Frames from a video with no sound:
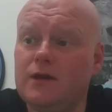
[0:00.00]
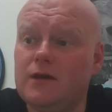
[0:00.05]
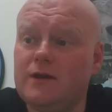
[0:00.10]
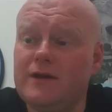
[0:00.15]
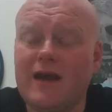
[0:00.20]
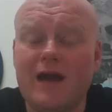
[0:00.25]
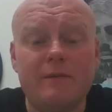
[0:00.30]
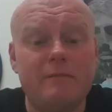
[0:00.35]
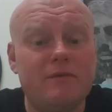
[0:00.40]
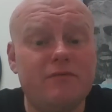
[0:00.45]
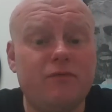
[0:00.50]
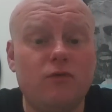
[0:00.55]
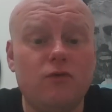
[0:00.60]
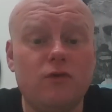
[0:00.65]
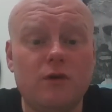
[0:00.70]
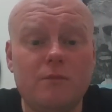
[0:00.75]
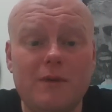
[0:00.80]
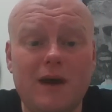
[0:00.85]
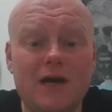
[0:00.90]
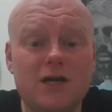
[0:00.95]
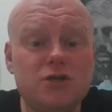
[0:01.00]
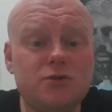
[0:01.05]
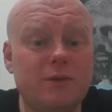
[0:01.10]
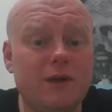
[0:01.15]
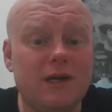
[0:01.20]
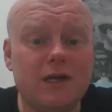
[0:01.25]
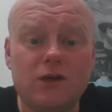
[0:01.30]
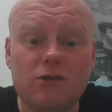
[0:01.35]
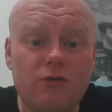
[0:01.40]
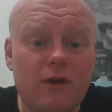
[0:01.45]
Night before the match, we
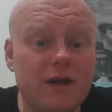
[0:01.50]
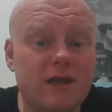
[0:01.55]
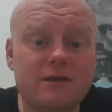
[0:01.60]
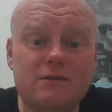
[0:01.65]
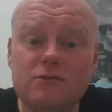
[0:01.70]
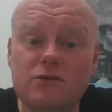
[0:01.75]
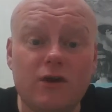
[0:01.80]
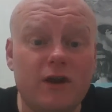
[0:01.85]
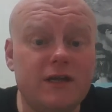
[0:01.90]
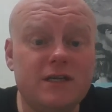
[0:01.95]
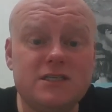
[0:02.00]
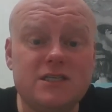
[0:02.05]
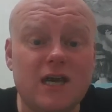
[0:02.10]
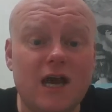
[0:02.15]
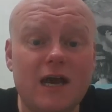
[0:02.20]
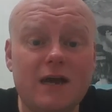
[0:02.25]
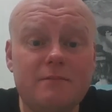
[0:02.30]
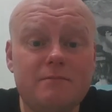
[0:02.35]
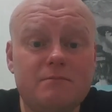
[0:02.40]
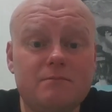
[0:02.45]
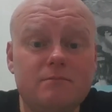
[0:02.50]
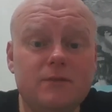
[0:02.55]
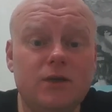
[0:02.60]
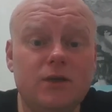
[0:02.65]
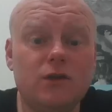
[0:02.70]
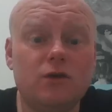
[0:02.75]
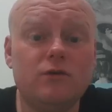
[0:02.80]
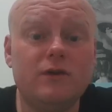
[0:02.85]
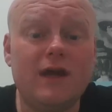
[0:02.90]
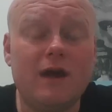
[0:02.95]
had a great time.
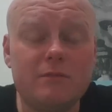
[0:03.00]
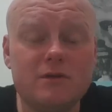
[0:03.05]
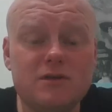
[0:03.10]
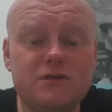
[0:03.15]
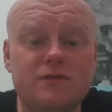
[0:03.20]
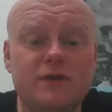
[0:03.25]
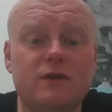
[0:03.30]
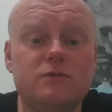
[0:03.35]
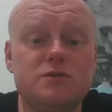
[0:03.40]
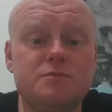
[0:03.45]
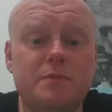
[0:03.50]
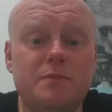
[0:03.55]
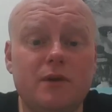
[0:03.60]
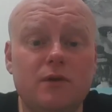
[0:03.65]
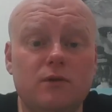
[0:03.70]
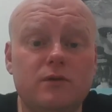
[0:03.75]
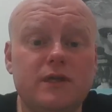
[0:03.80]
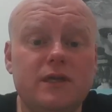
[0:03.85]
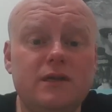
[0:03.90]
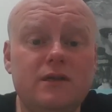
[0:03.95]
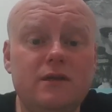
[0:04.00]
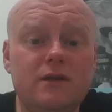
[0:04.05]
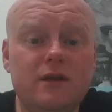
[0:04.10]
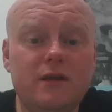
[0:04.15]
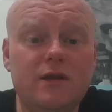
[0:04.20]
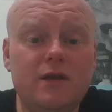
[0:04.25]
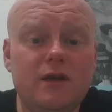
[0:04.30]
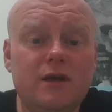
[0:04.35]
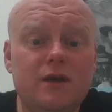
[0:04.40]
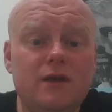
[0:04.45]
The atmosphere was building.
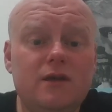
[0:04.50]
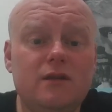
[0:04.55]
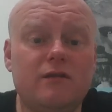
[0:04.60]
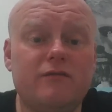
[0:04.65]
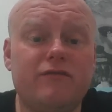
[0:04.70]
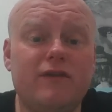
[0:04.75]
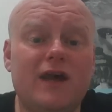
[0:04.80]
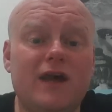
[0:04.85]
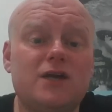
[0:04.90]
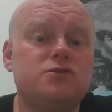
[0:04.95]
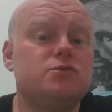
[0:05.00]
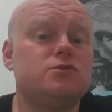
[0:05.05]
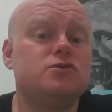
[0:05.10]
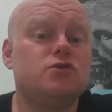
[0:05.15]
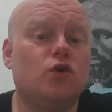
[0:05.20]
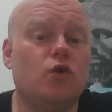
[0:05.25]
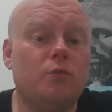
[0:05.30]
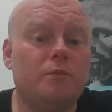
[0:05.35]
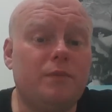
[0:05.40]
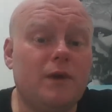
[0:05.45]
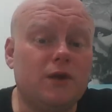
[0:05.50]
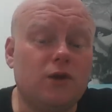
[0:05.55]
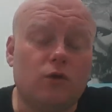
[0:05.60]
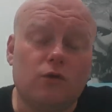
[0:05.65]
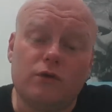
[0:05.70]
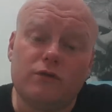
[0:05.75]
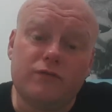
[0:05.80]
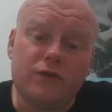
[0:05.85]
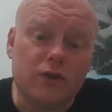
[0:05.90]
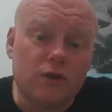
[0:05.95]
The flags was up. I don't
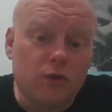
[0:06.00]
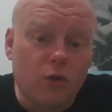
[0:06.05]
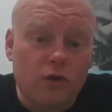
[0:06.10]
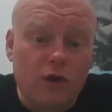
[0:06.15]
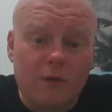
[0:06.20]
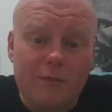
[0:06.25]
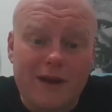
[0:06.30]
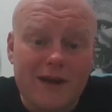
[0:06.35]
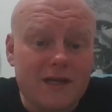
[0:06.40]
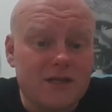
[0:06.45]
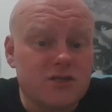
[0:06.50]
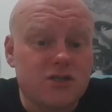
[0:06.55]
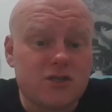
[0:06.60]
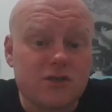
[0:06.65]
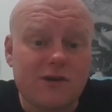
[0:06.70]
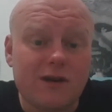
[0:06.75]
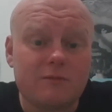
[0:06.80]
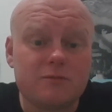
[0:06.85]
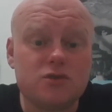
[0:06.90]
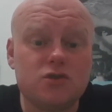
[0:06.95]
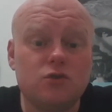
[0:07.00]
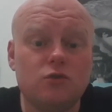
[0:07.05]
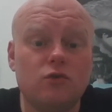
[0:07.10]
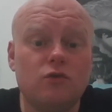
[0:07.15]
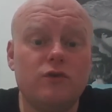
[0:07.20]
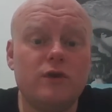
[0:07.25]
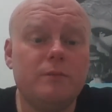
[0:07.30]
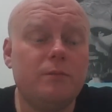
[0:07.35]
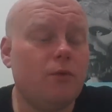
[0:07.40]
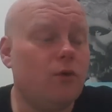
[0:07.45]
know if you look at my Instagram
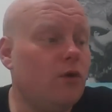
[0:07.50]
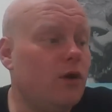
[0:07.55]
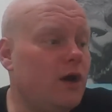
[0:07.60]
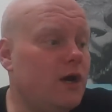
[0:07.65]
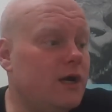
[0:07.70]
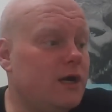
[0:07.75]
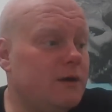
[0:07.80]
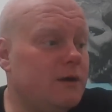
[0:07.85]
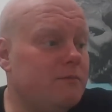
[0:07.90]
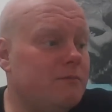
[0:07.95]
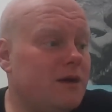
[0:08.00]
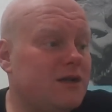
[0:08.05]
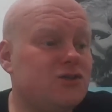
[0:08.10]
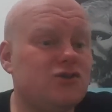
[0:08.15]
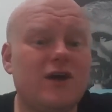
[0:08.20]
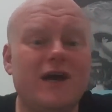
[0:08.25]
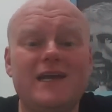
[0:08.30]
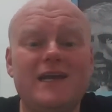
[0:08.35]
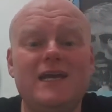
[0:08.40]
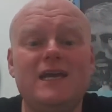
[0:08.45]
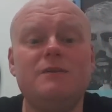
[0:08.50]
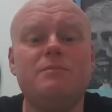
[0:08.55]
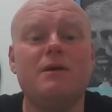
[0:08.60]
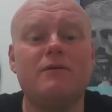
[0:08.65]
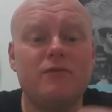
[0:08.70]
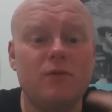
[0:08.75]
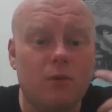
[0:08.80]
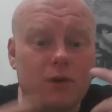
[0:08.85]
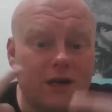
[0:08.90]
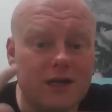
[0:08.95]
story, but I try and keep
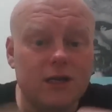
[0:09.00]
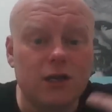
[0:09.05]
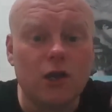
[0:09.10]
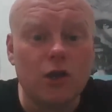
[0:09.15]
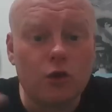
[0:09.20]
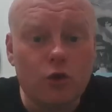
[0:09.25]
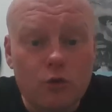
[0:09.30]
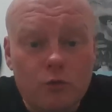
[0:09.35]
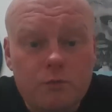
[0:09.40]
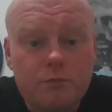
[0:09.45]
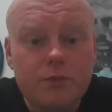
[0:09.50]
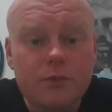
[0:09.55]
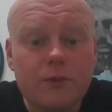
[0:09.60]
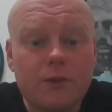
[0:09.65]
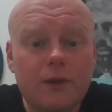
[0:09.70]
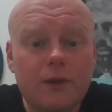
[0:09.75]
everyone in the loop.